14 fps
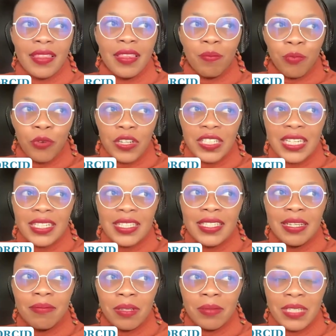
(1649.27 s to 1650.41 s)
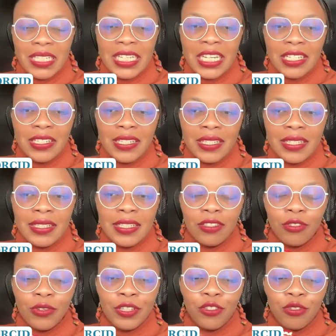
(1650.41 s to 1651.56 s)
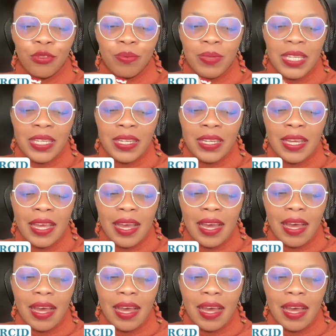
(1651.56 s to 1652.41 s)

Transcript: the project's implementation is going to be,